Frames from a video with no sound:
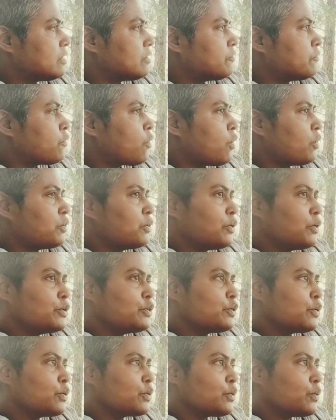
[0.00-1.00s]
follow
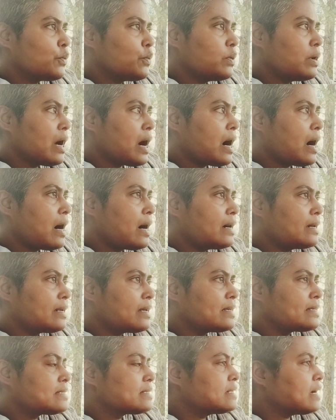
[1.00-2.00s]
your own heart
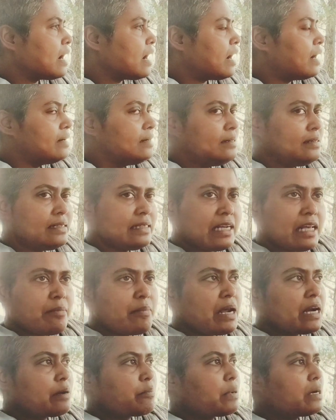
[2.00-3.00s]
is the
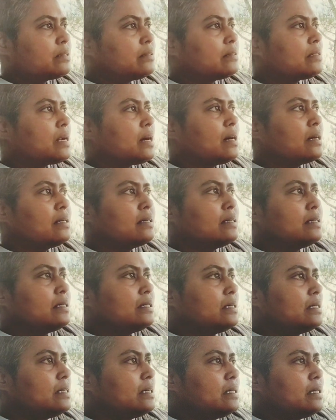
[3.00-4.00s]
ultimate mantra.
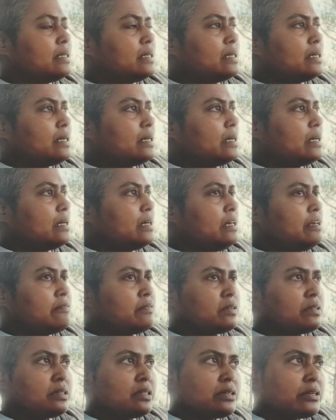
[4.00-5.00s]

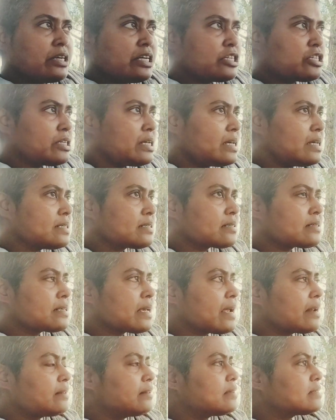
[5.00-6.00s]
Even the rishis
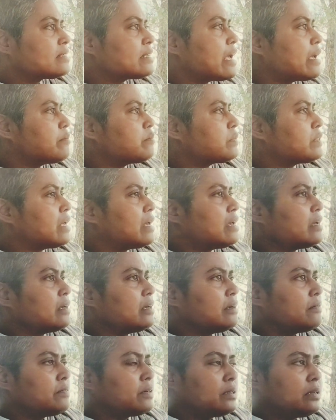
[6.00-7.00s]
said the same
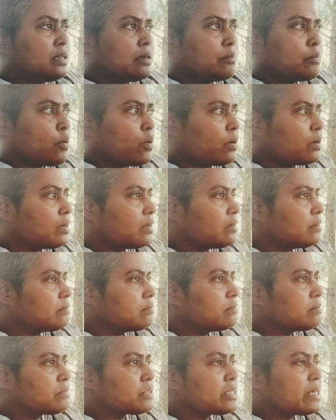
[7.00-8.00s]
thing, even the
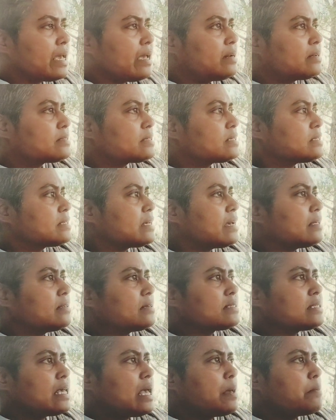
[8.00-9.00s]
modern saints say
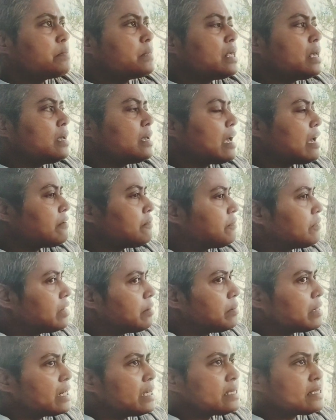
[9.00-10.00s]
the same thing,
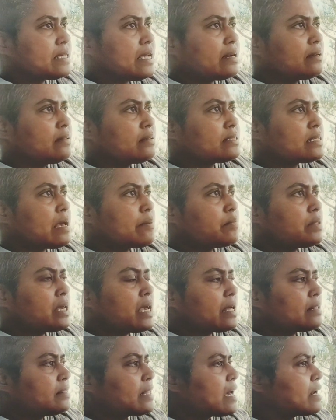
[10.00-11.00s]
everybody said the same
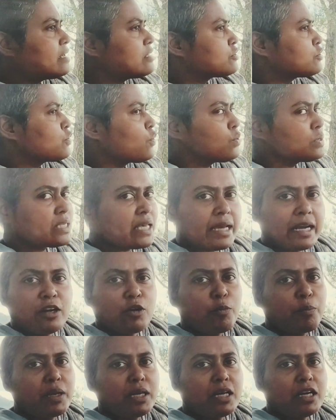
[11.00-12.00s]
thing, and there is no
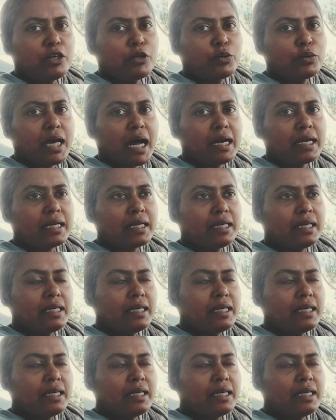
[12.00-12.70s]
second opinion to that.